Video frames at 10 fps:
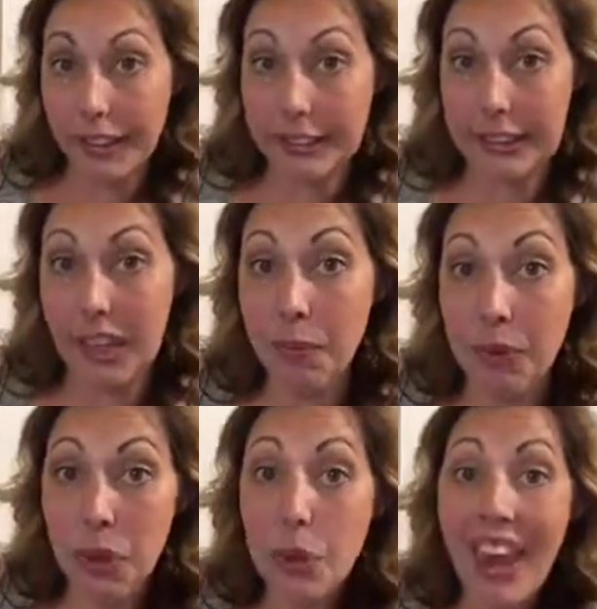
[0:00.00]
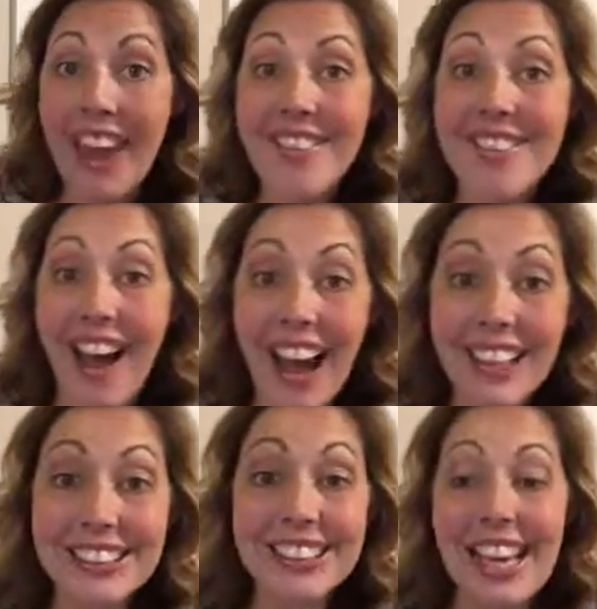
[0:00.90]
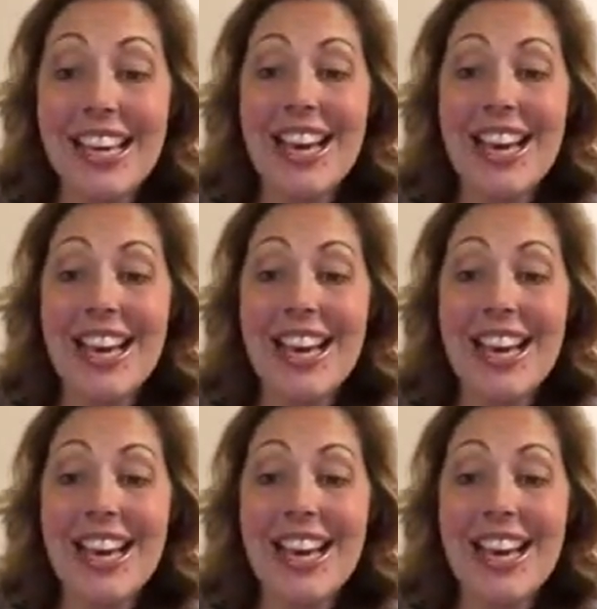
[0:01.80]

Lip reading: night's sleep, you cannot